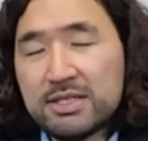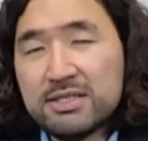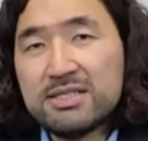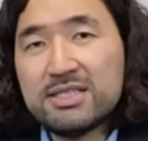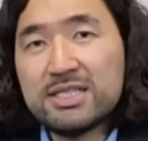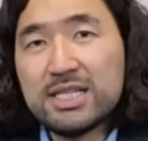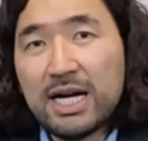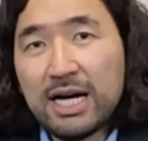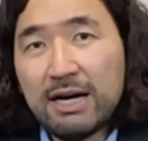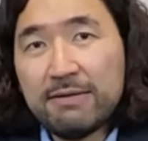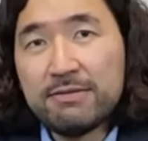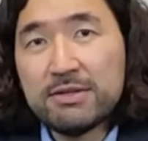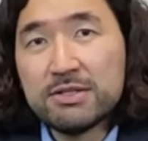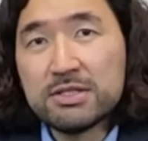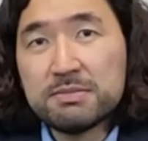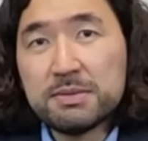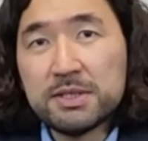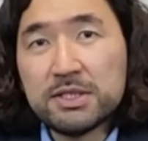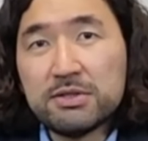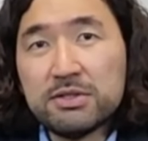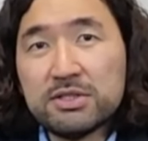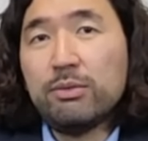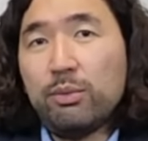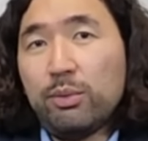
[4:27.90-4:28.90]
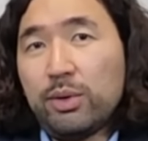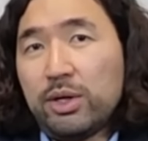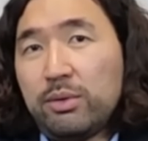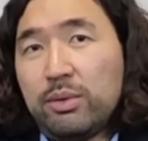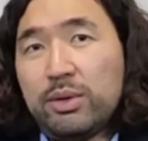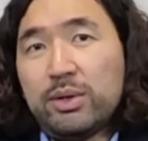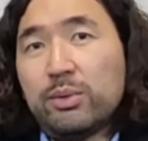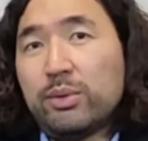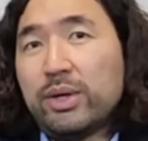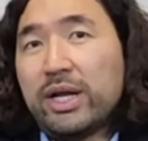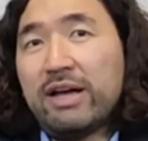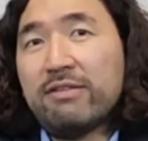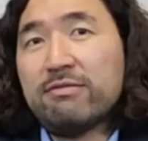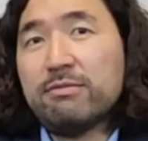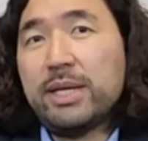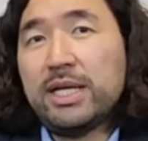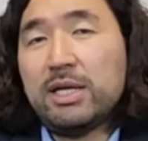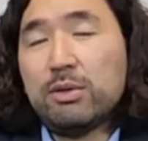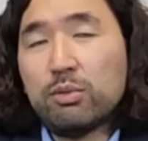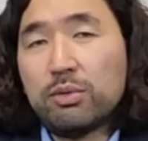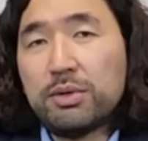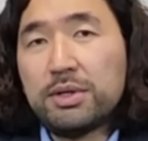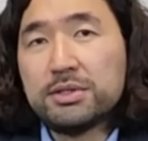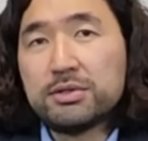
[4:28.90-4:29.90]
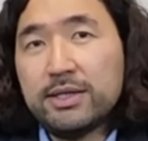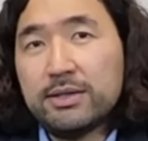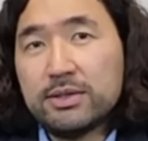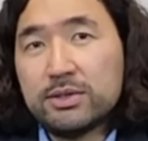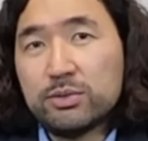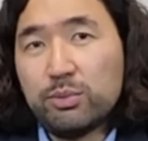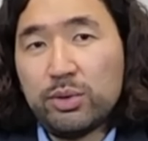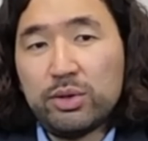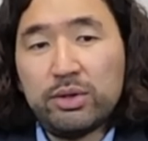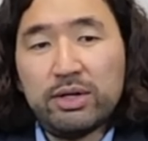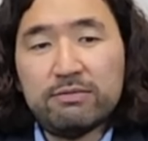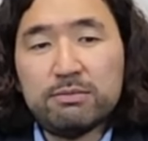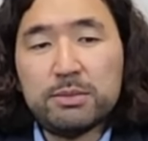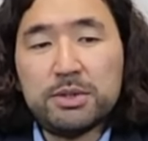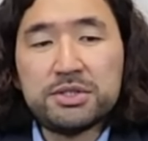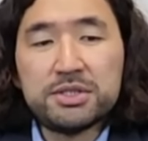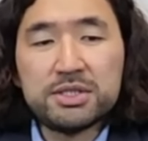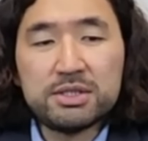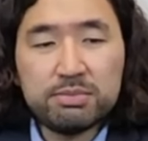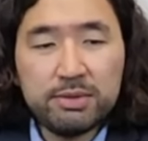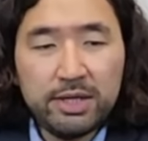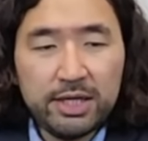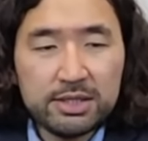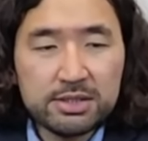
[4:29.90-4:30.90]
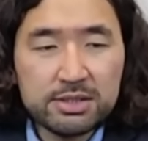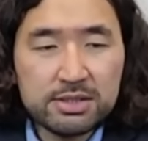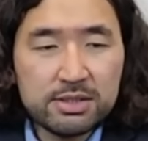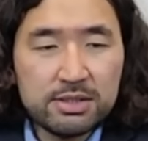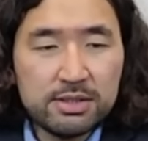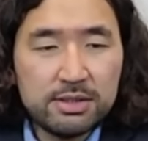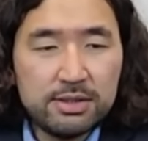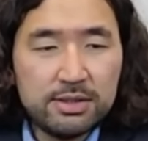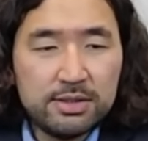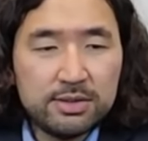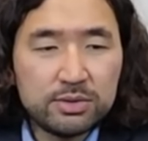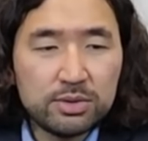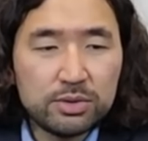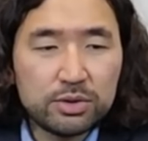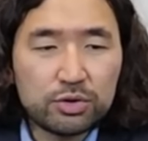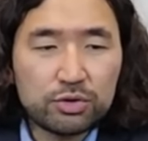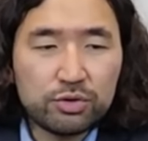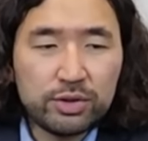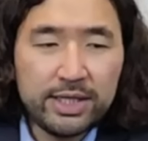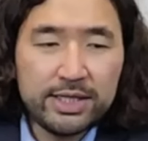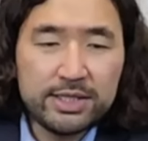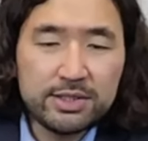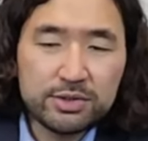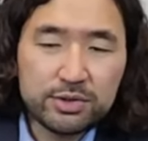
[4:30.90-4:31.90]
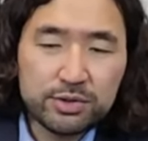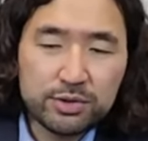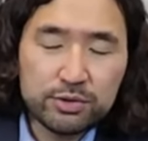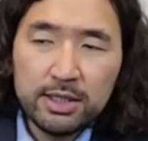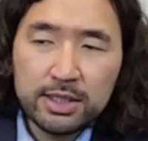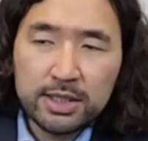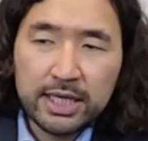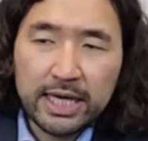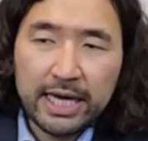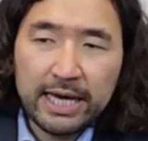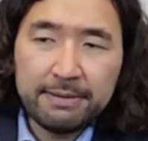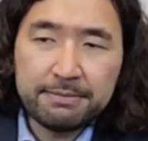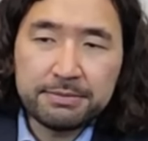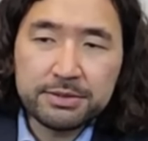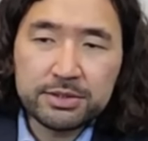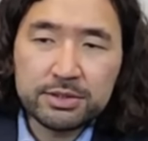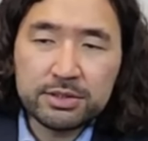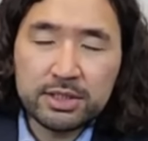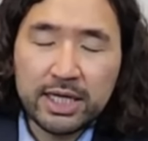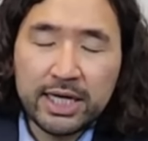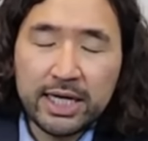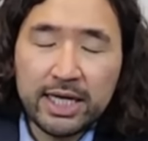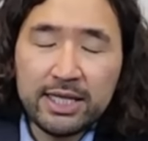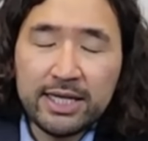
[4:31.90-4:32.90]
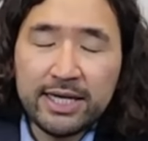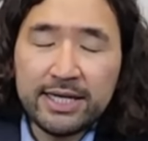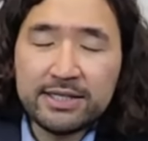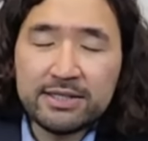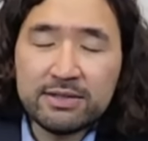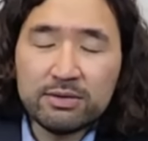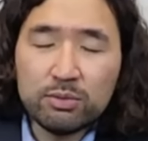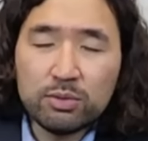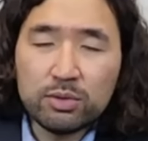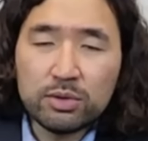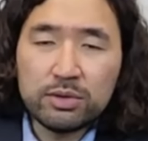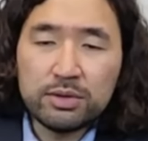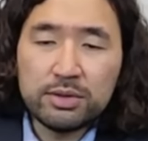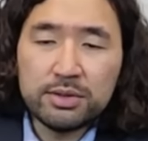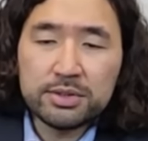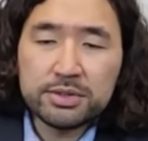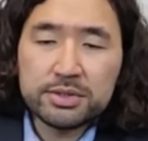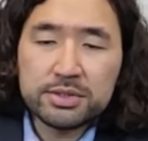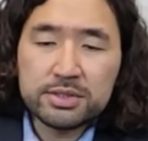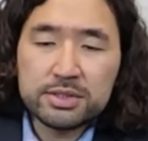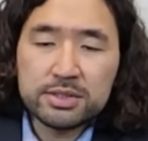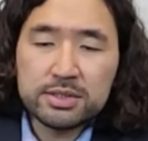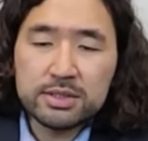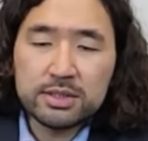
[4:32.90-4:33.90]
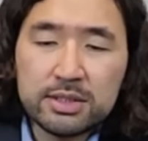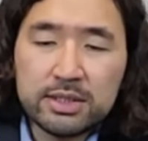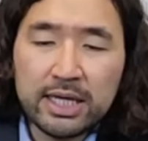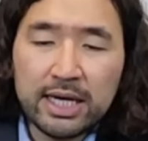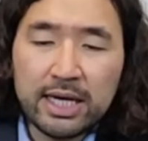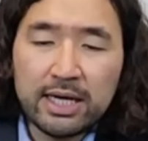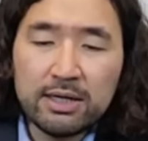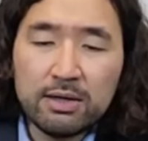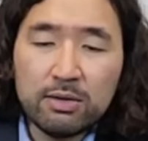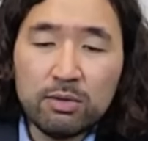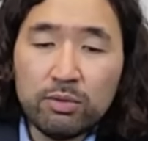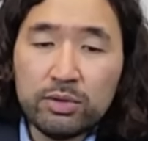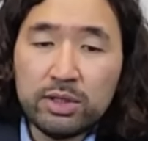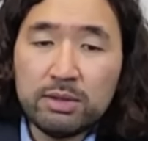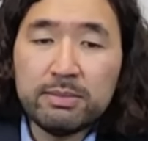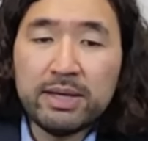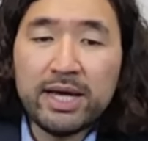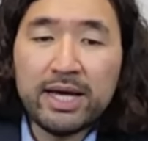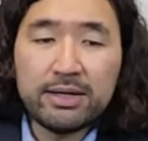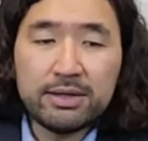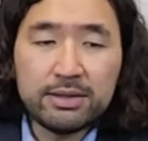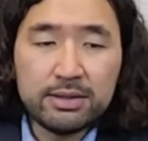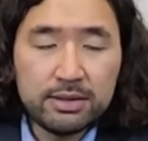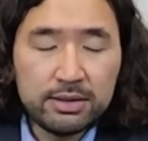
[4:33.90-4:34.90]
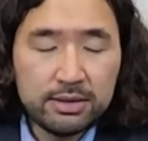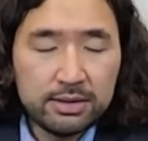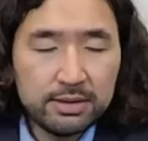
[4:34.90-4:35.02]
is obvious because we don't have many words, so we don't have much space. So trying to highlight the words that only matter.